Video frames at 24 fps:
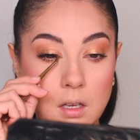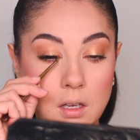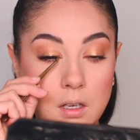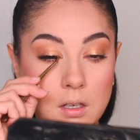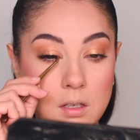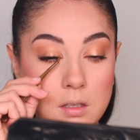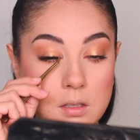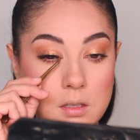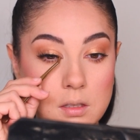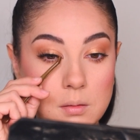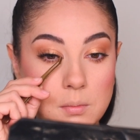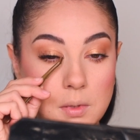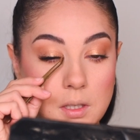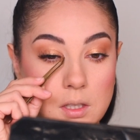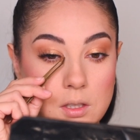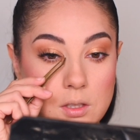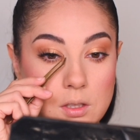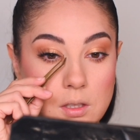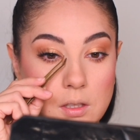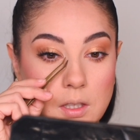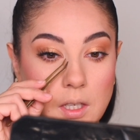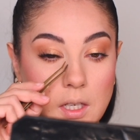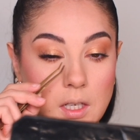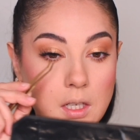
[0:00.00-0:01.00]
Just make
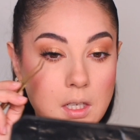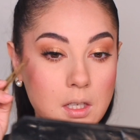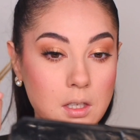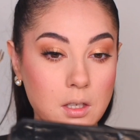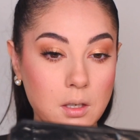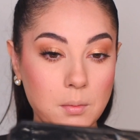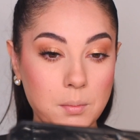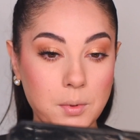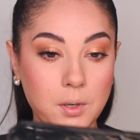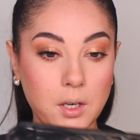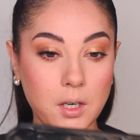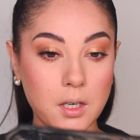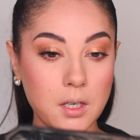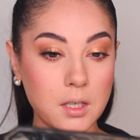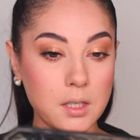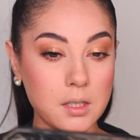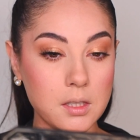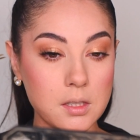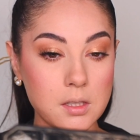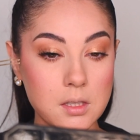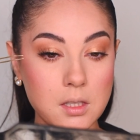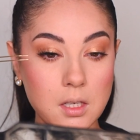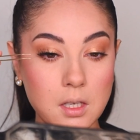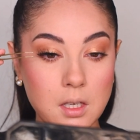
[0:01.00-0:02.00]
sure that inner part
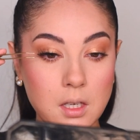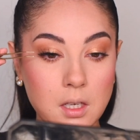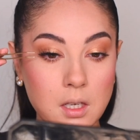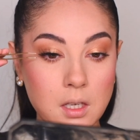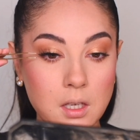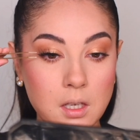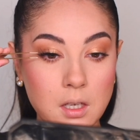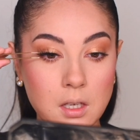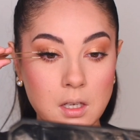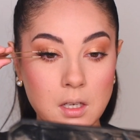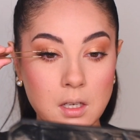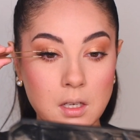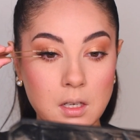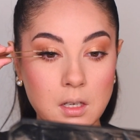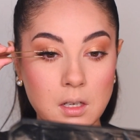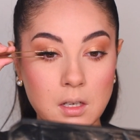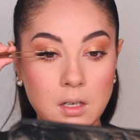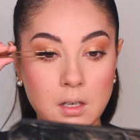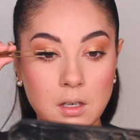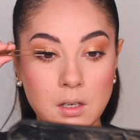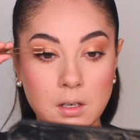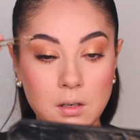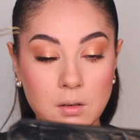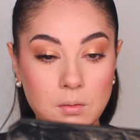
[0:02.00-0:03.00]
is
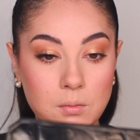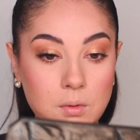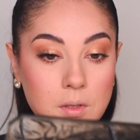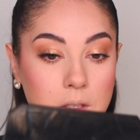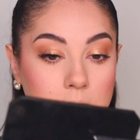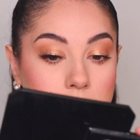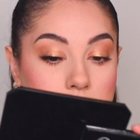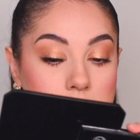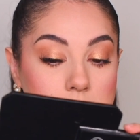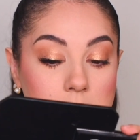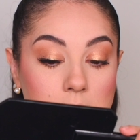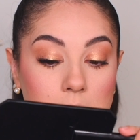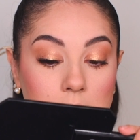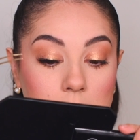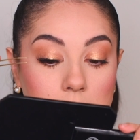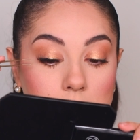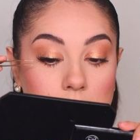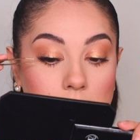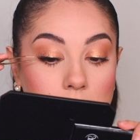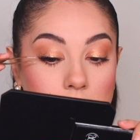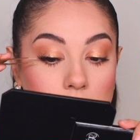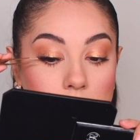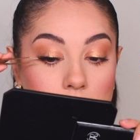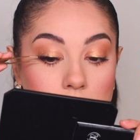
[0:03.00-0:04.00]
really
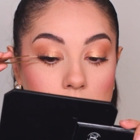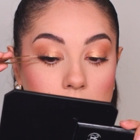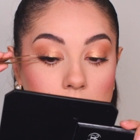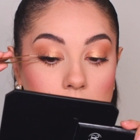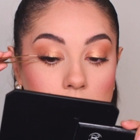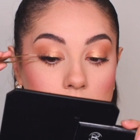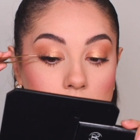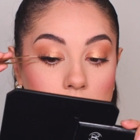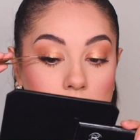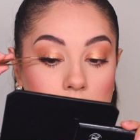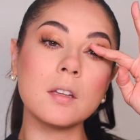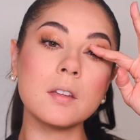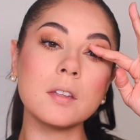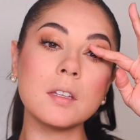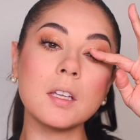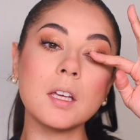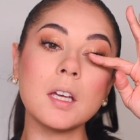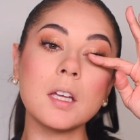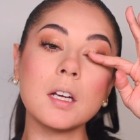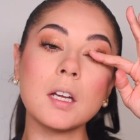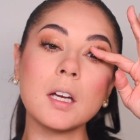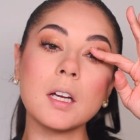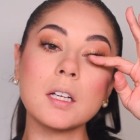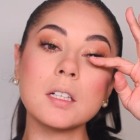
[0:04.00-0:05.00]
together. And
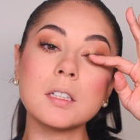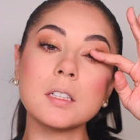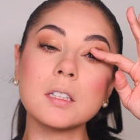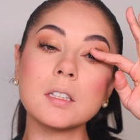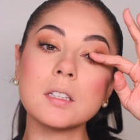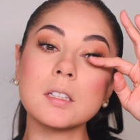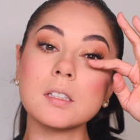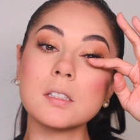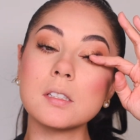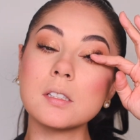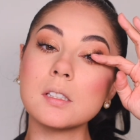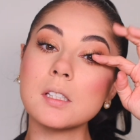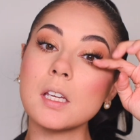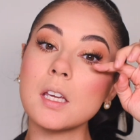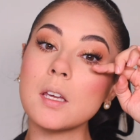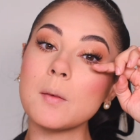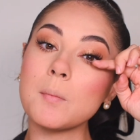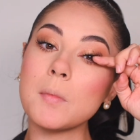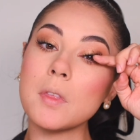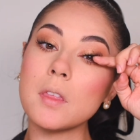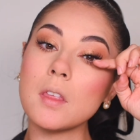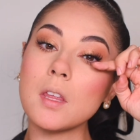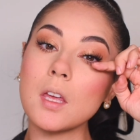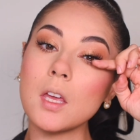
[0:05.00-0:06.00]
then I did the same
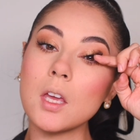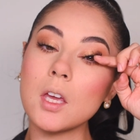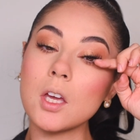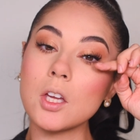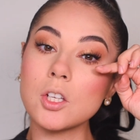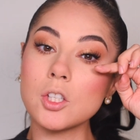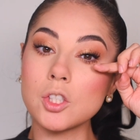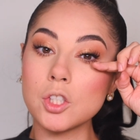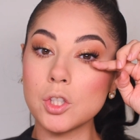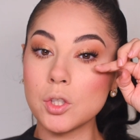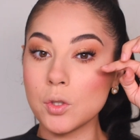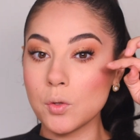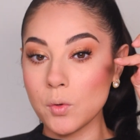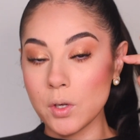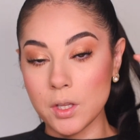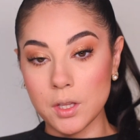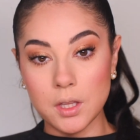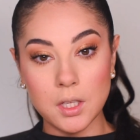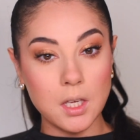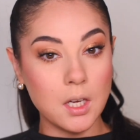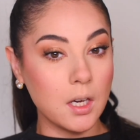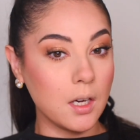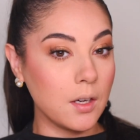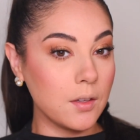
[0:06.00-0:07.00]
thing to
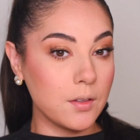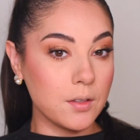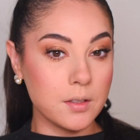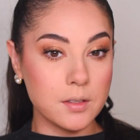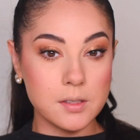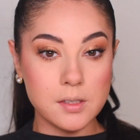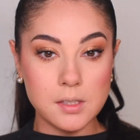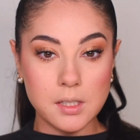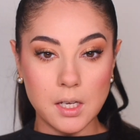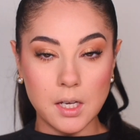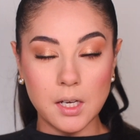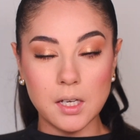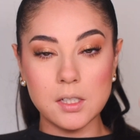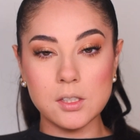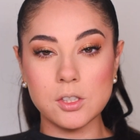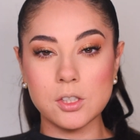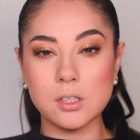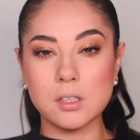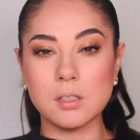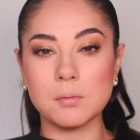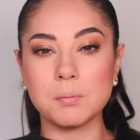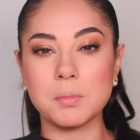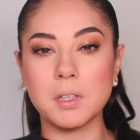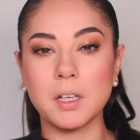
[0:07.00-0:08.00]
the other side, just
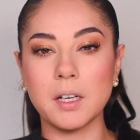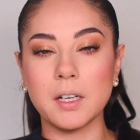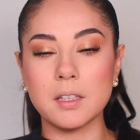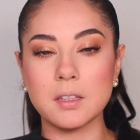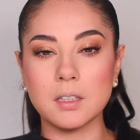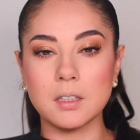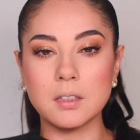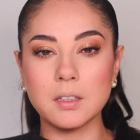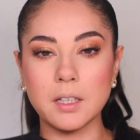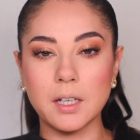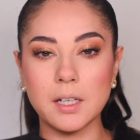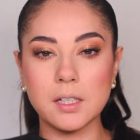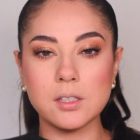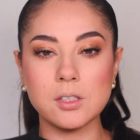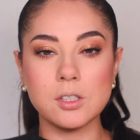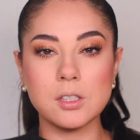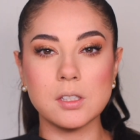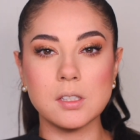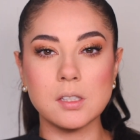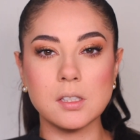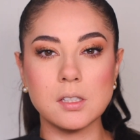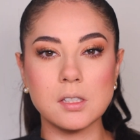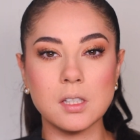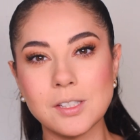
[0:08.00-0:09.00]
applying the
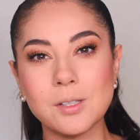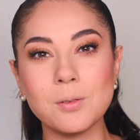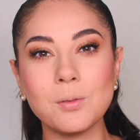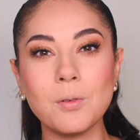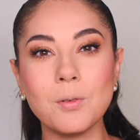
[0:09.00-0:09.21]
lashes to